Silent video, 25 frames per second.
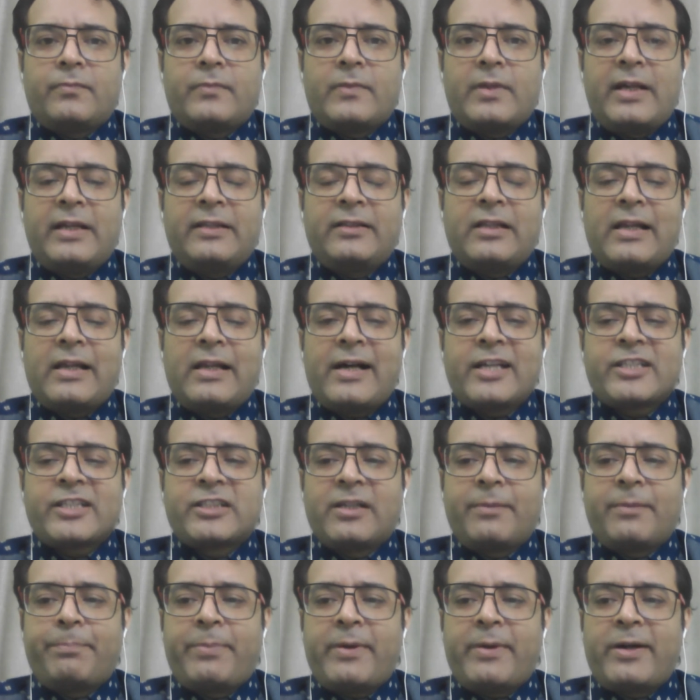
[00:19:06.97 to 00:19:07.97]
In the last
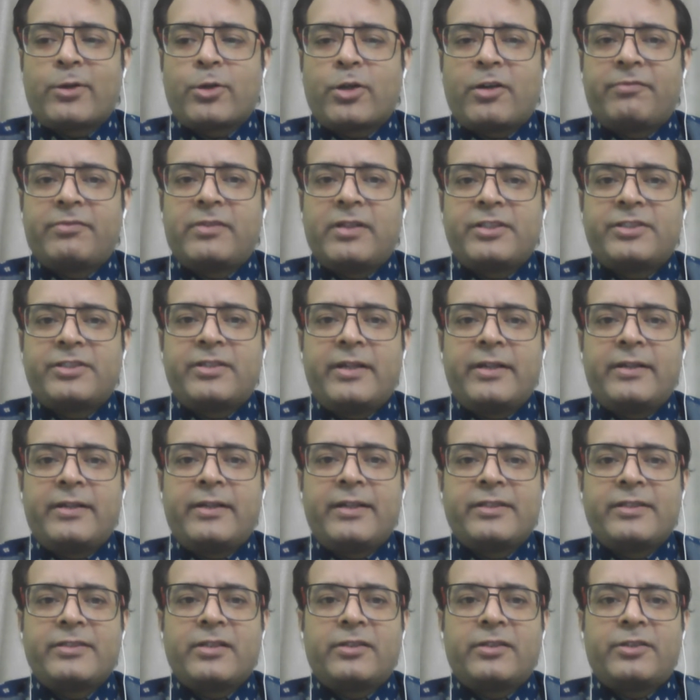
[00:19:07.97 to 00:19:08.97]
sub part of this thing
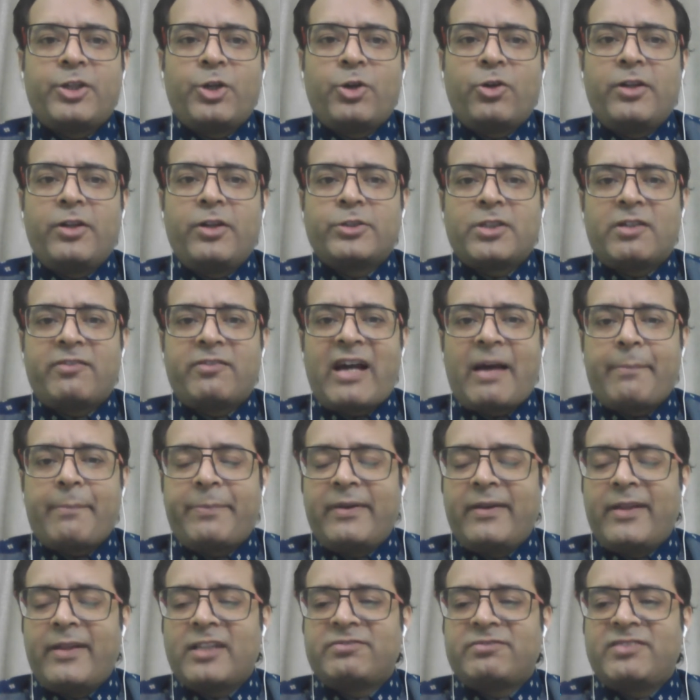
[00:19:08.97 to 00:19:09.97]
is the theories of
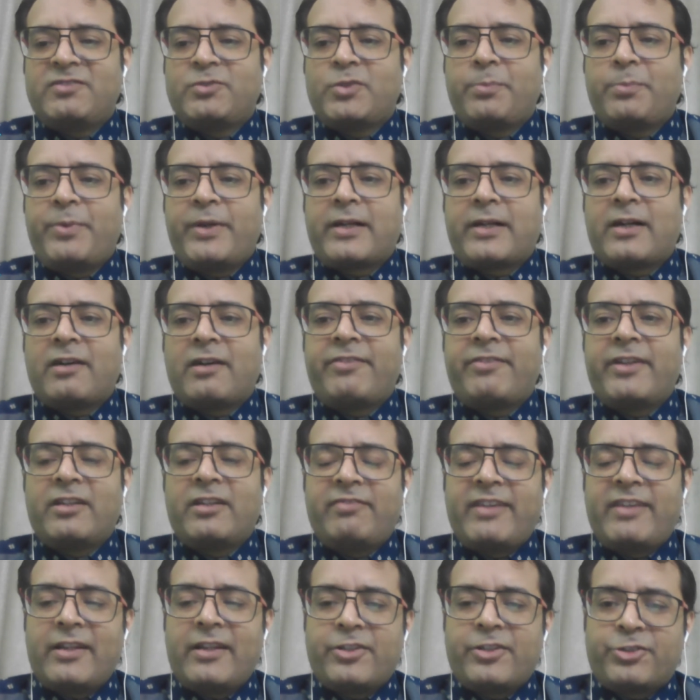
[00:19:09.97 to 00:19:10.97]
happiness. We would be
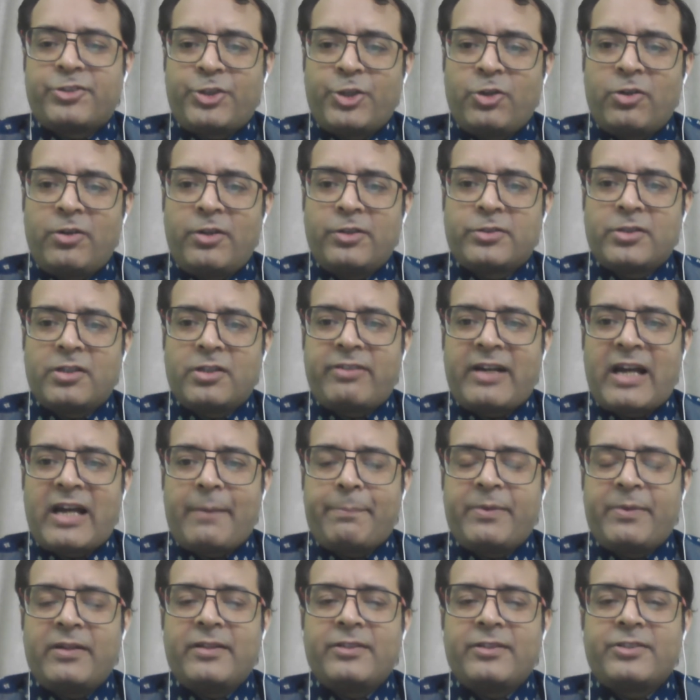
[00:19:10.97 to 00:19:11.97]
covering various theories of
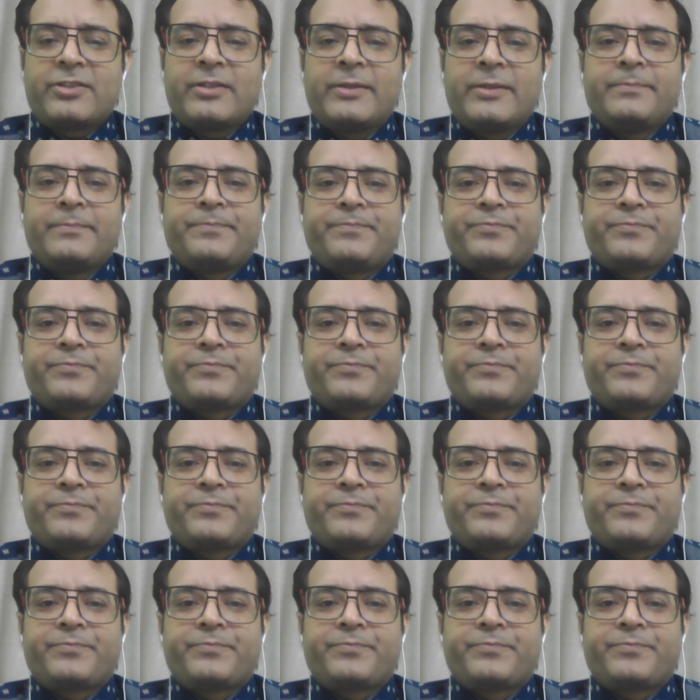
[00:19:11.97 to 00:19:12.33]
happiness.